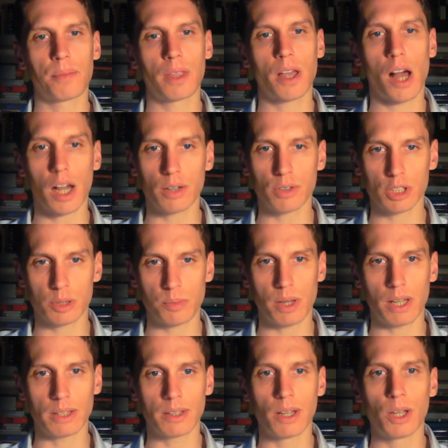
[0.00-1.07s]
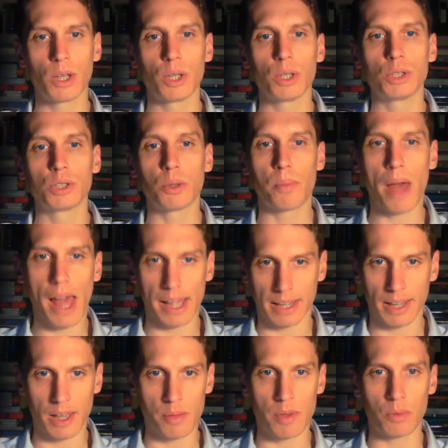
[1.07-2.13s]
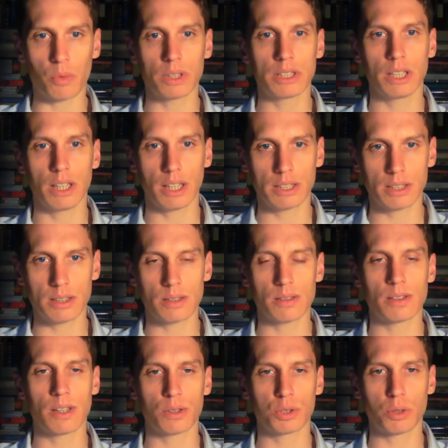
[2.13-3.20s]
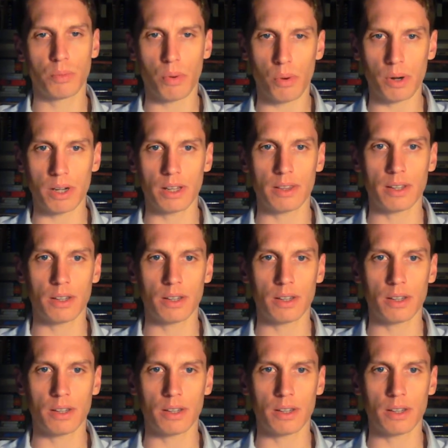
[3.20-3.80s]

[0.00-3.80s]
congressmen to back him, and once he gets their support,